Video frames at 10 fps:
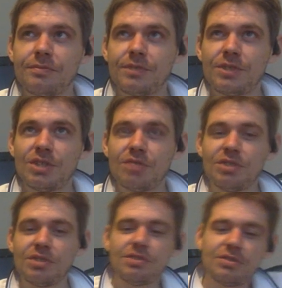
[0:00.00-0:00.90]

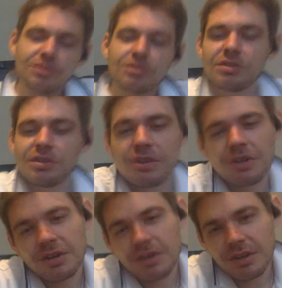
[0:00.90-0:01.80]
Ceres.
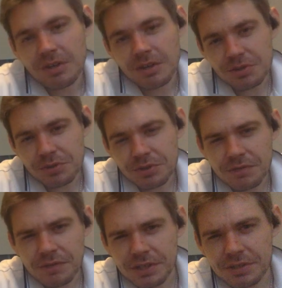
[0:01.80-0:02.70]
That's what I
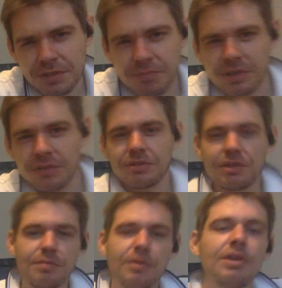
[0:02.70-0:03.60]
think. That's how you pronounce
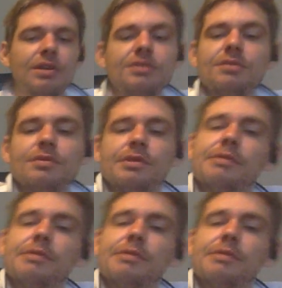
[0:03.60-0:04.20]
it. But yeah, it's the